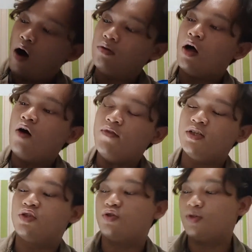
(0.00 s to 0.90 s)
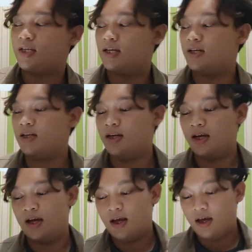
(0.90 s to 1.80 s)
All of the students
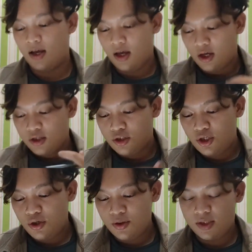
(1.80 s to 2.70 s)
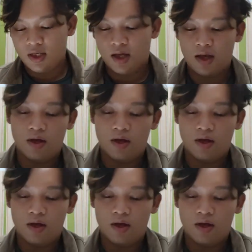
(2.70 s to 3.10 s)
choose